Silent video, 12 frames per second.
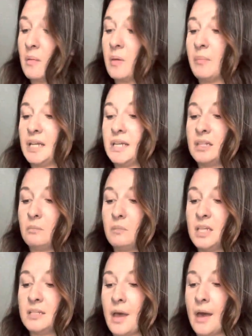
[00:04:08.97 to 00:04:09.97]
But in the
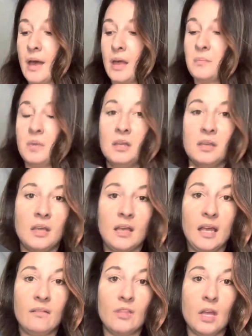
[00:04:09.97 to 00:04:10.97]
meantime,
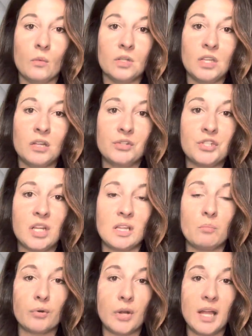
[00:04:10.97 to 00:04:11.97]
if they want to understand the
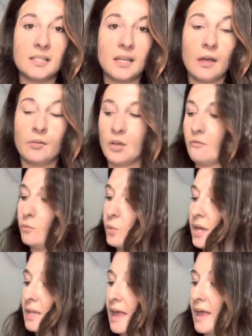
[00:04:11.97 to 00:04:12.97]
breakdown of
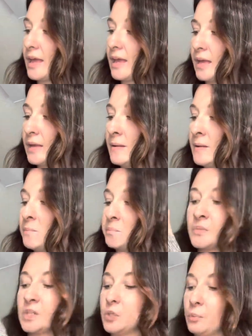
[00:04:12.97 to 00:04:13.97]
what a
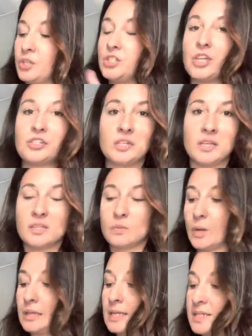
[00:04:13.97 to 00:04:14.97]
depreciation is,
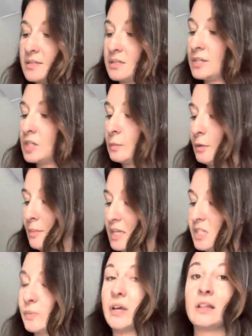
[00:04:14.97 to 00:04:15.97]
what less deductible
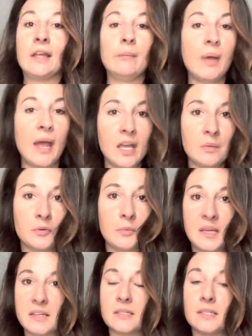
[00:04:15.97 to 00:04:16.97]
means, what claim payable
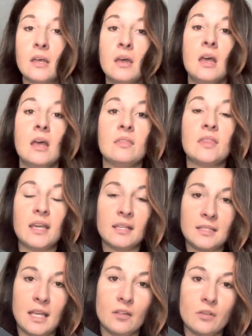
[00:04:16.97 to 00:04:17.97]
means, they can
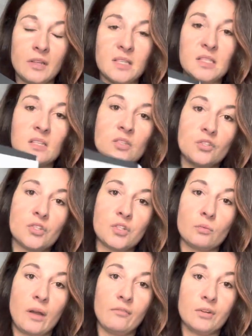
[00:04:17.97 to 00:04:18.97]
take a look at this as just a
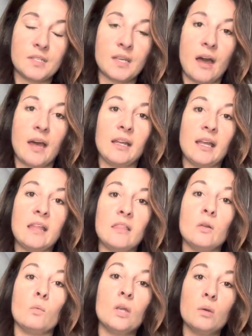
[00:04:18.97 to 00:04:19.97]
reference guide, and
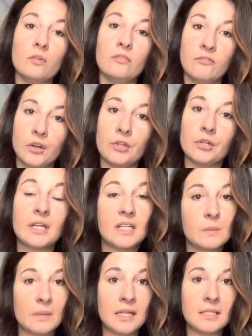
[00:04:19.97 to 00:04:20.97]
then we will further
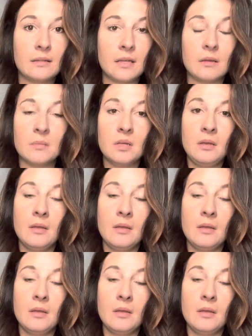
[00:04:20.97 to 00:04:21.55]
explain to them